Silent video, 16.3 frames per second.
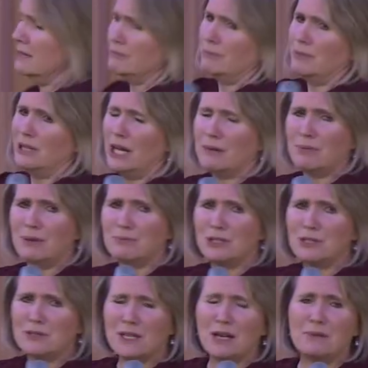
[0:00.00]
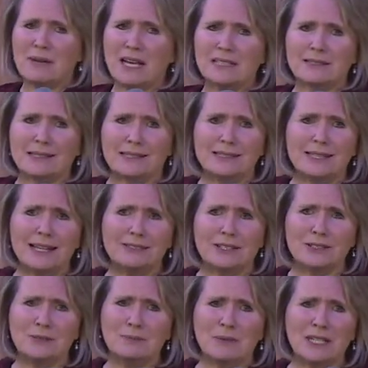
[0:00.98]
a lot of people see all my
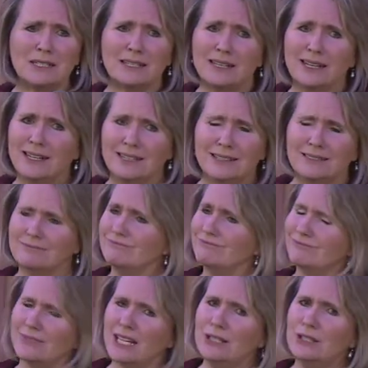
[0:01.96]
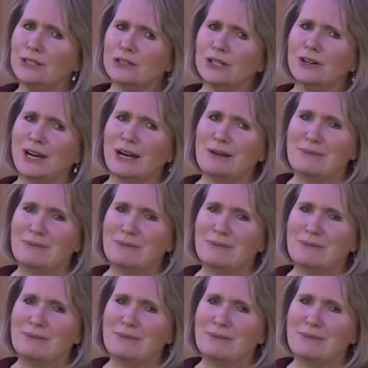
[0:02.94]
successes, but they don't know how